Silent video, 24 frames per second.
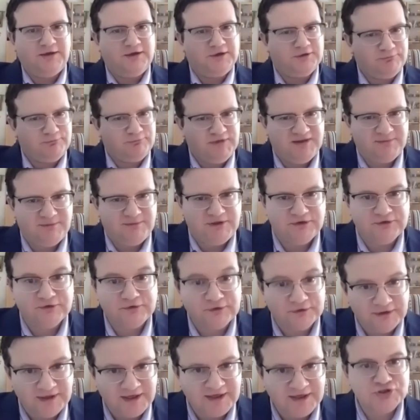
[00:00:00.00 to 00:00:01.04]
it may be
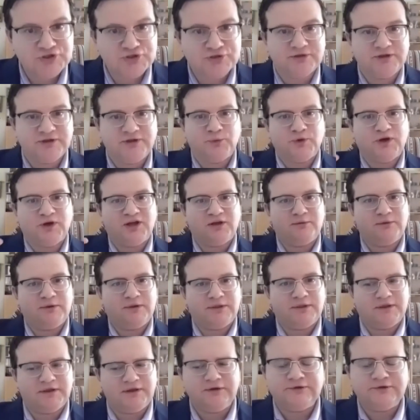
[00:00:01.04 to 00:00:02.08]
intellectually why we
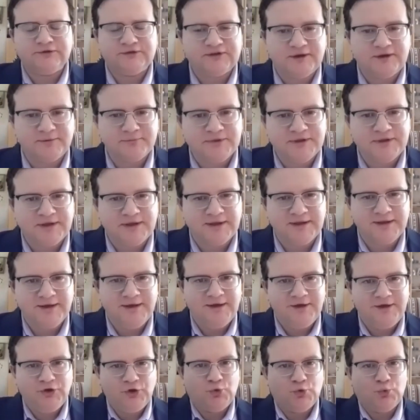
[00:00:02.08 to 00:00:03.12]
think something,
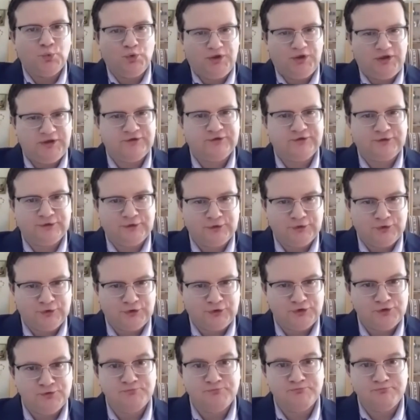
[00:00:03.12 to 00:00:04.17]
we need to
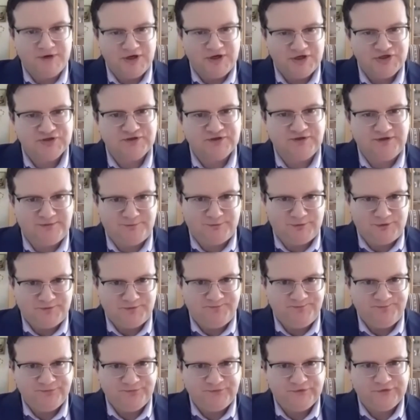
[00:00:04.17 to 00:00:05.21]
go much deeper.
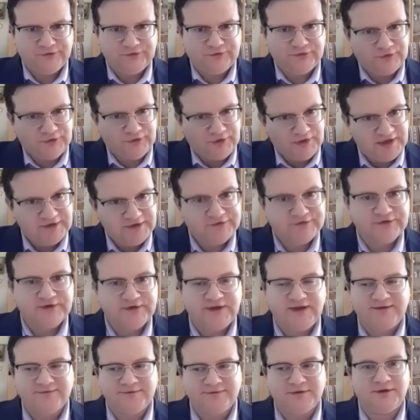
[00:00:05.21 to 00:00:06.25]
So the next
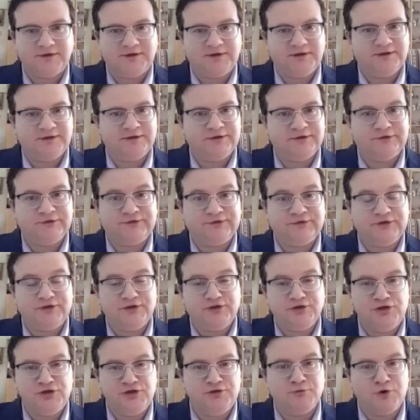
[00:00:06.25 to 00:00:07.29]
level is
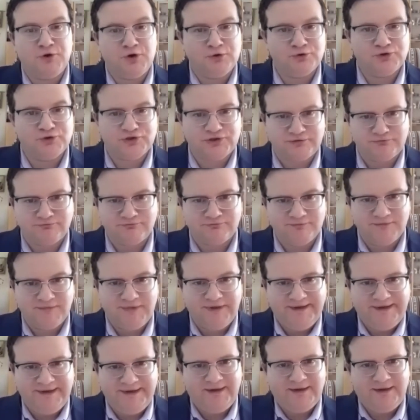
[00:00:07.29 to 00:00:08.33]
emotion,
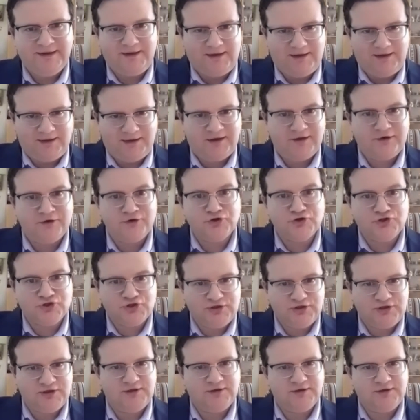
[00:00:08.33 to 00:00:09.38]

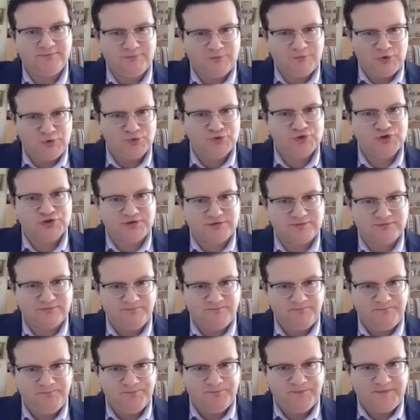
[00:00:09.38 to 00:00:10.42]
energy in motion.
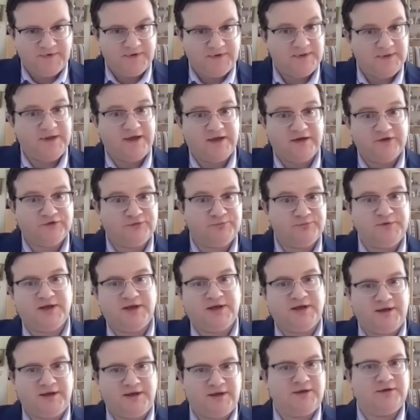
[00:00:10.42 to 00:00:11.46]
That is
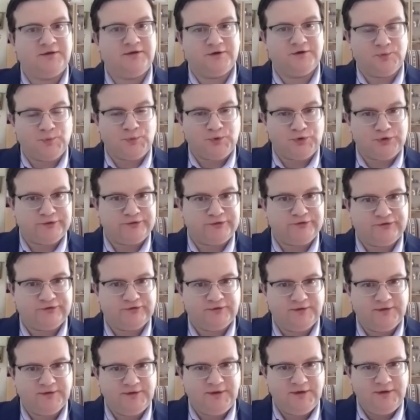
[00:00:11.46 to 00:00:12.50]
behind our
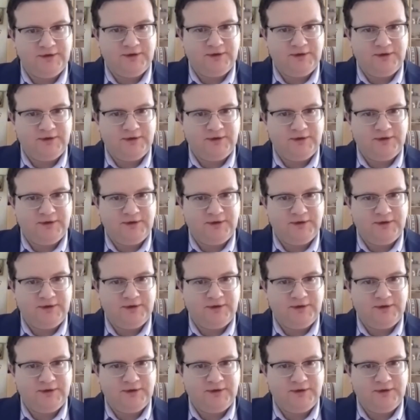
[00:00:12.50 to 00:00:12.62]
words.